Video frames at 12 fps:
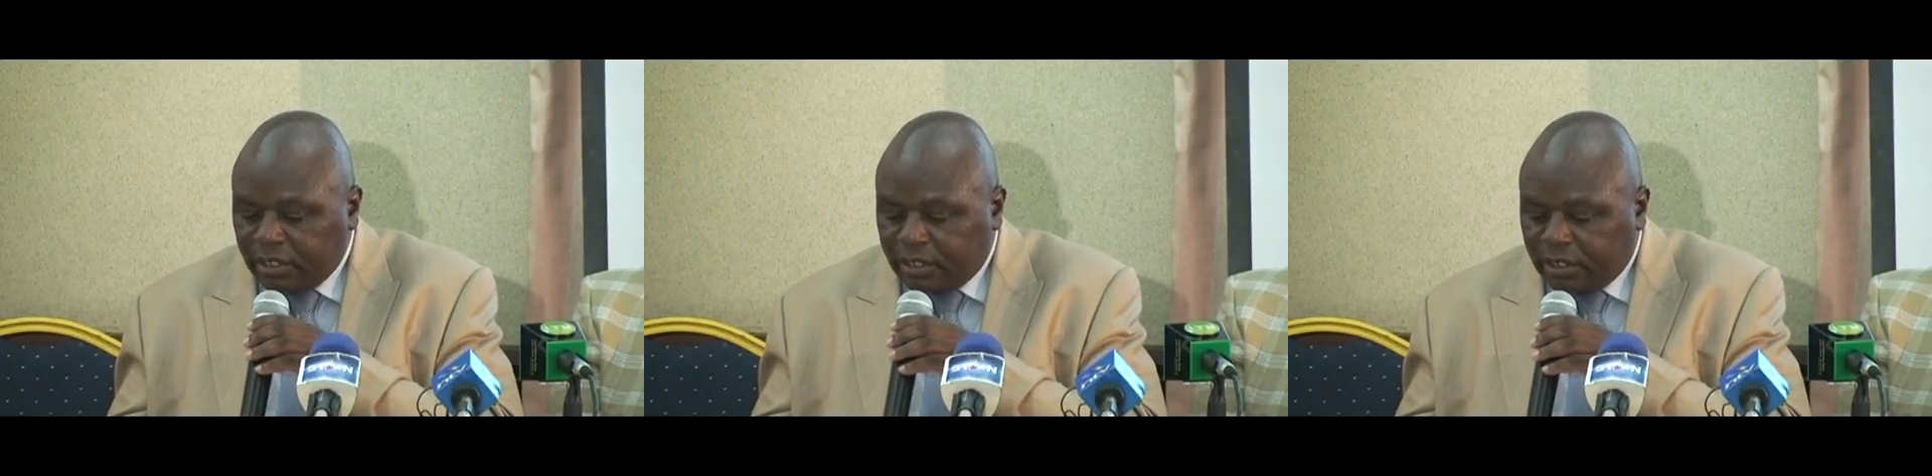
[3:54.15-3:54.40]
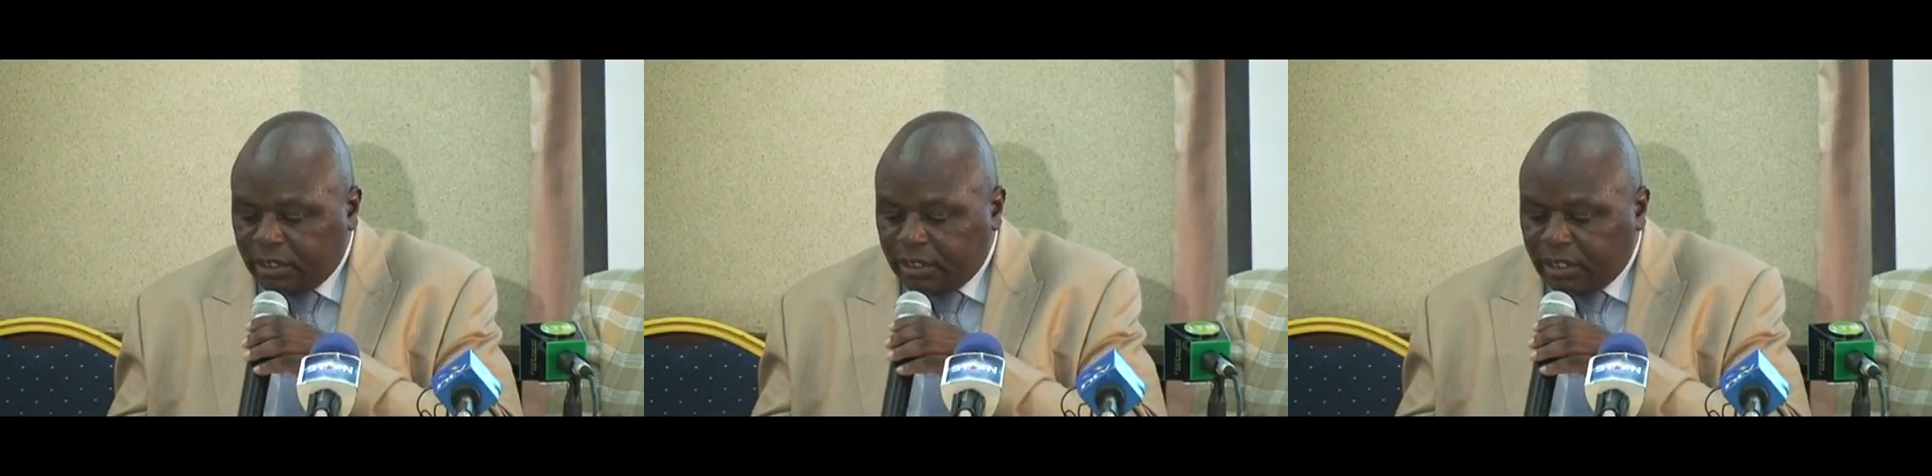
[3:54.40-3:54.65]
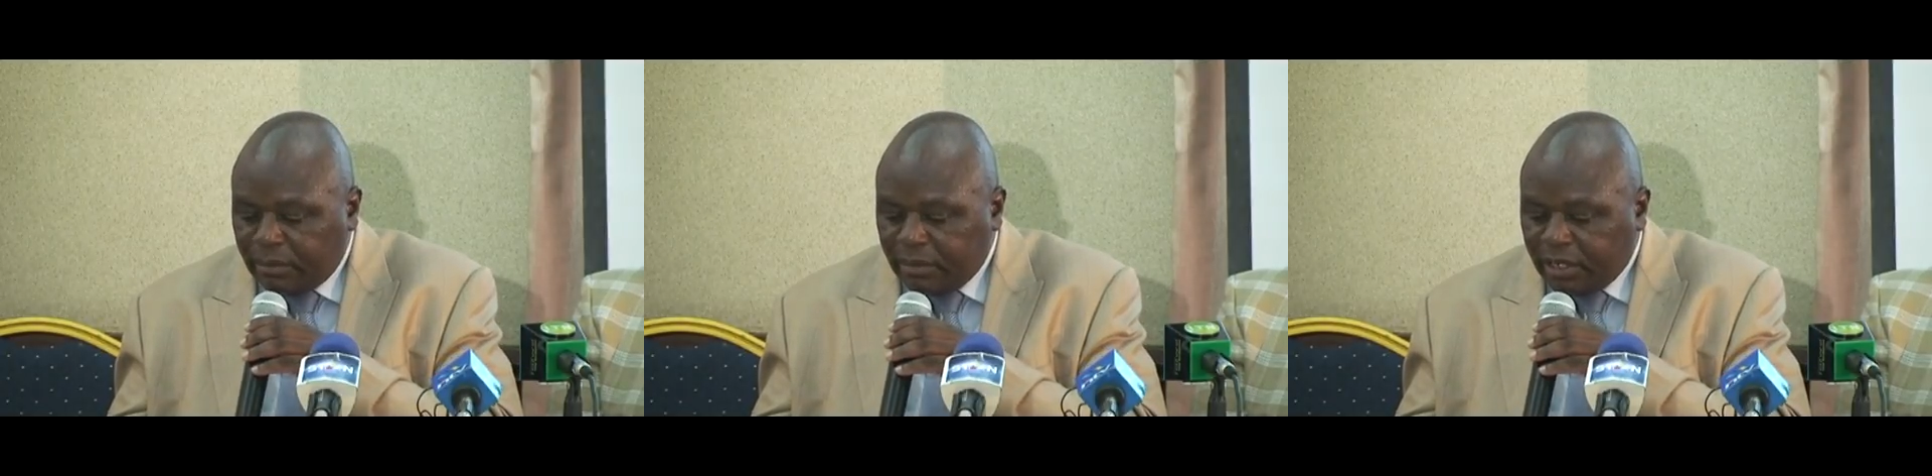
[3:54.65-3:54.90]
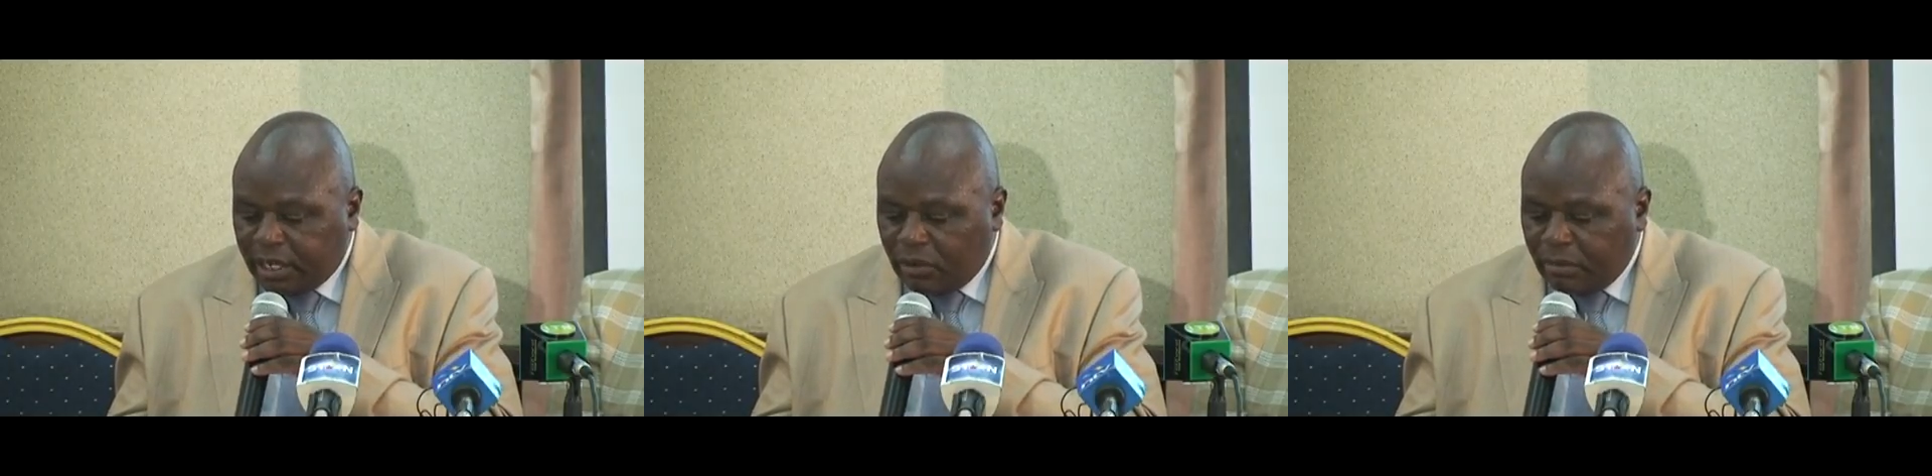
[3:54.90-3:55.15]
Kisii,
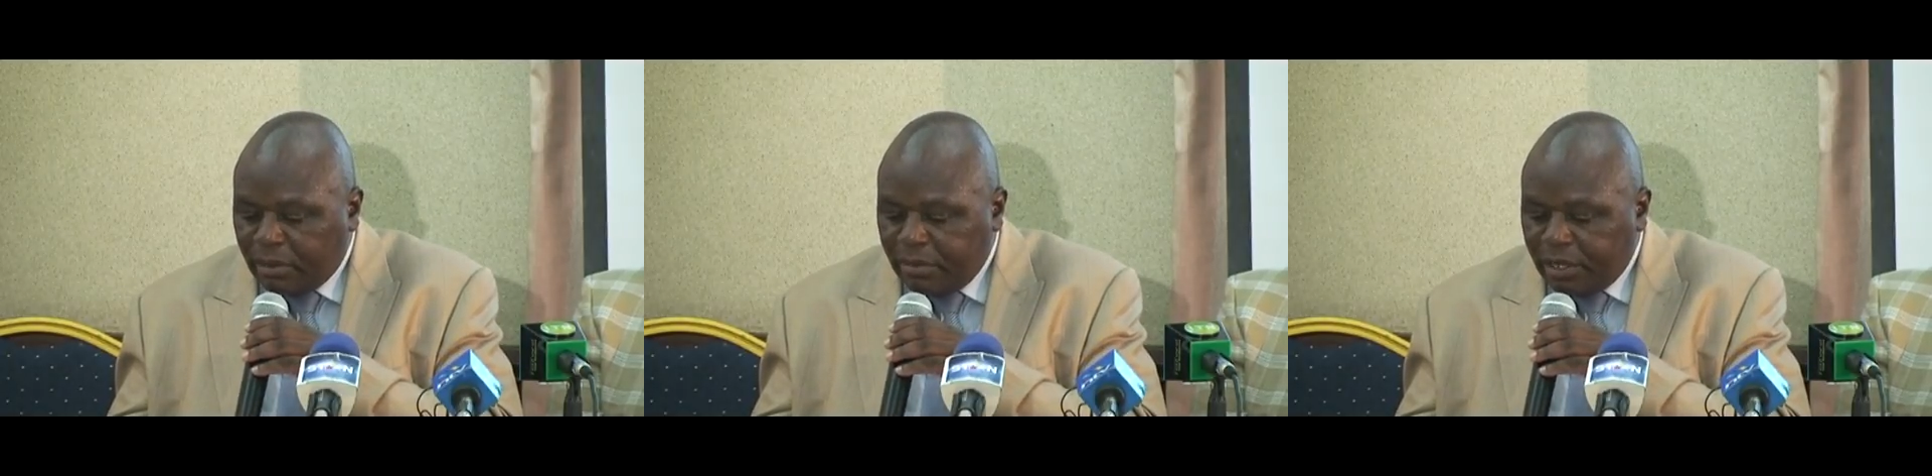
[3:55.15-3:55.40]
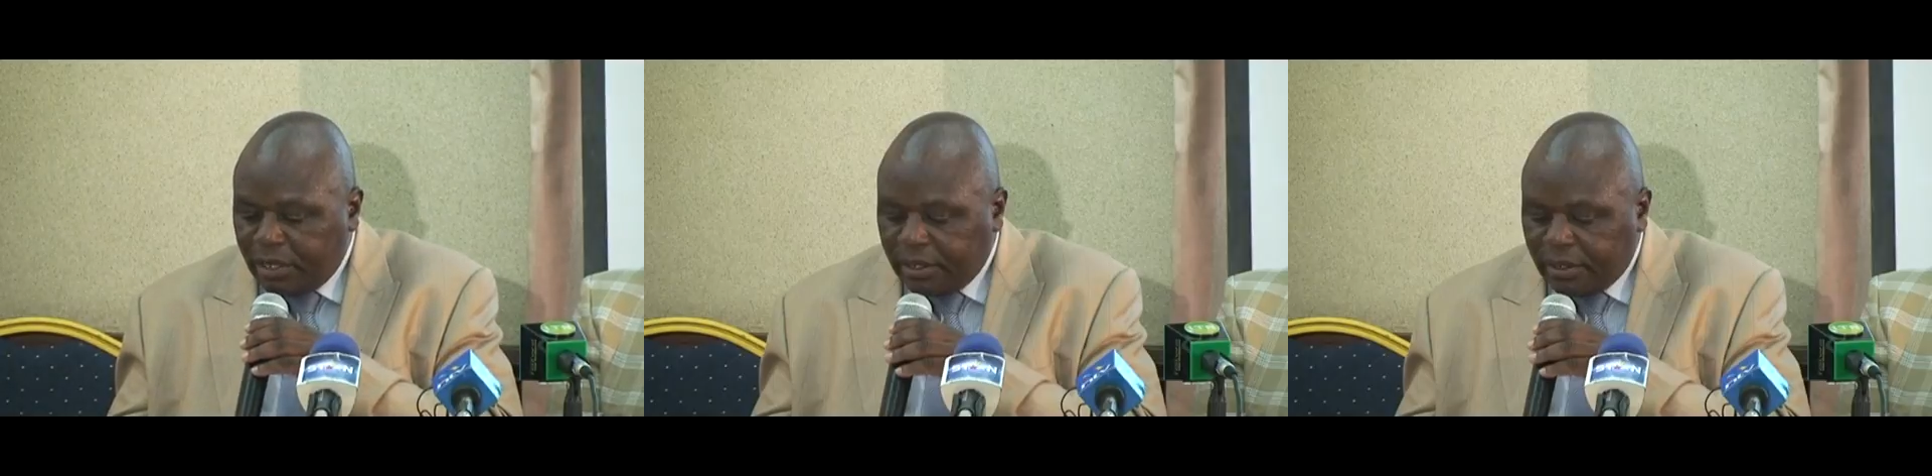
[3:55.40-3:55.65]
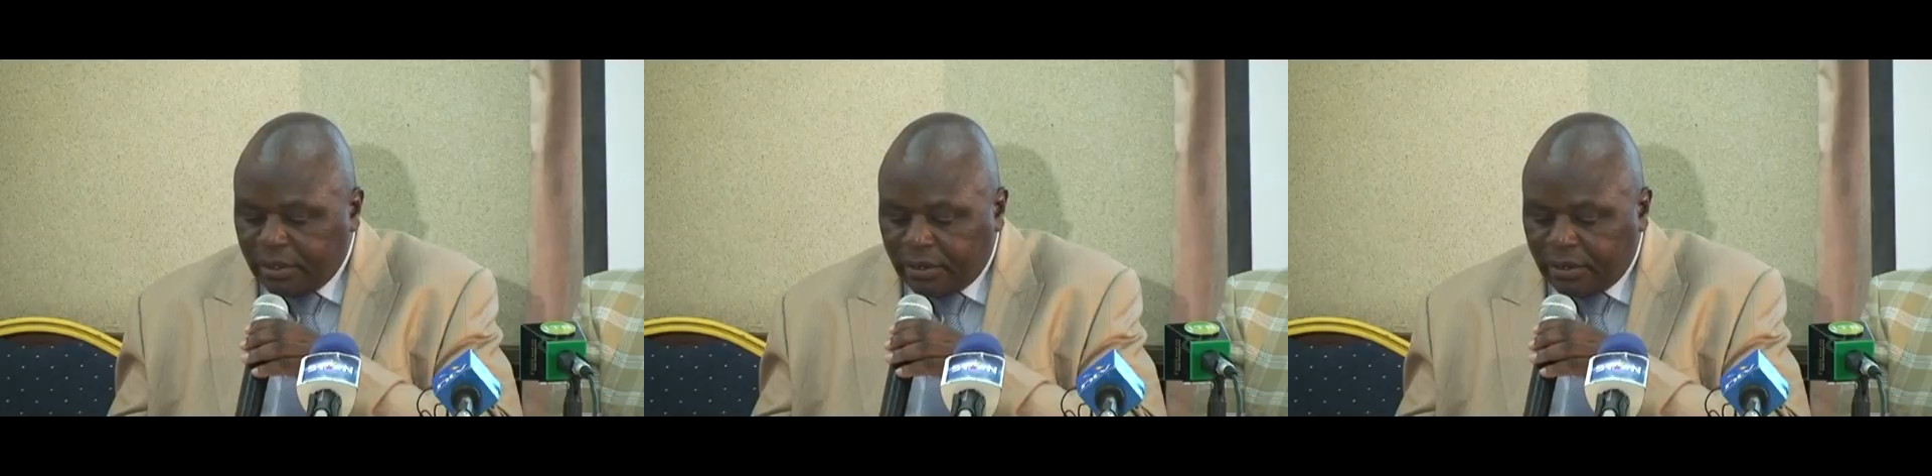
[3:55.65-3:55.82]
Nyamira, Homa Bay,